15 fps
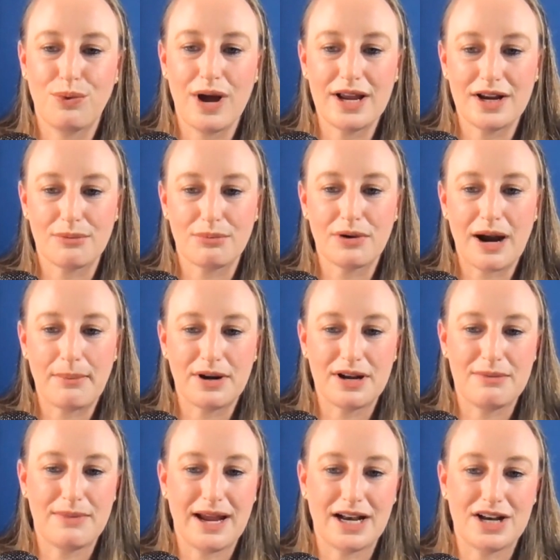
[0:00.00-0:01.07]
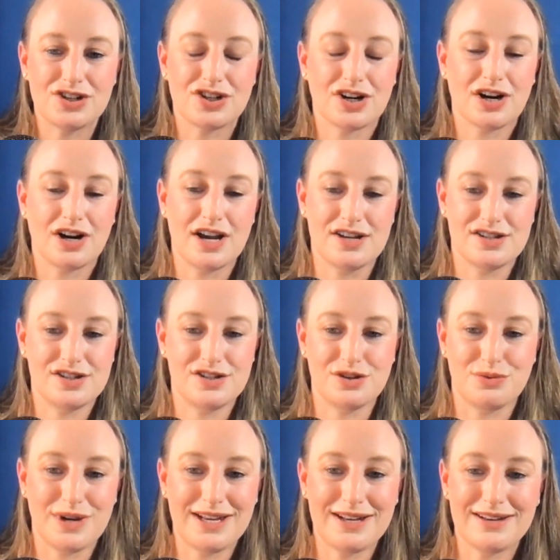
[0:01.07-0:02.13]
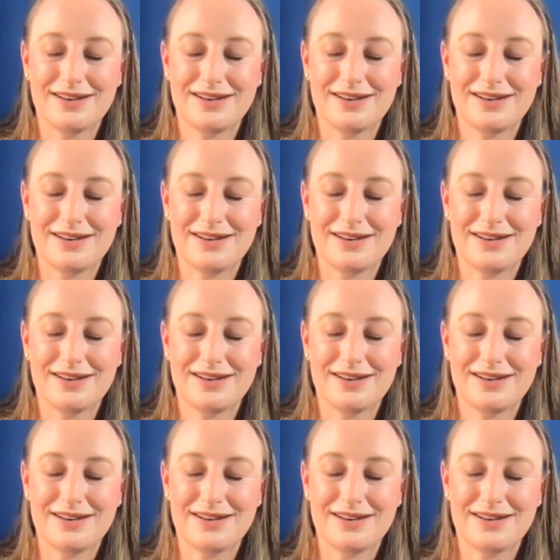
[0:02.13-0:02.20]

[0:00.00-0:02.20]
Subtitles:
what your property manager is doing,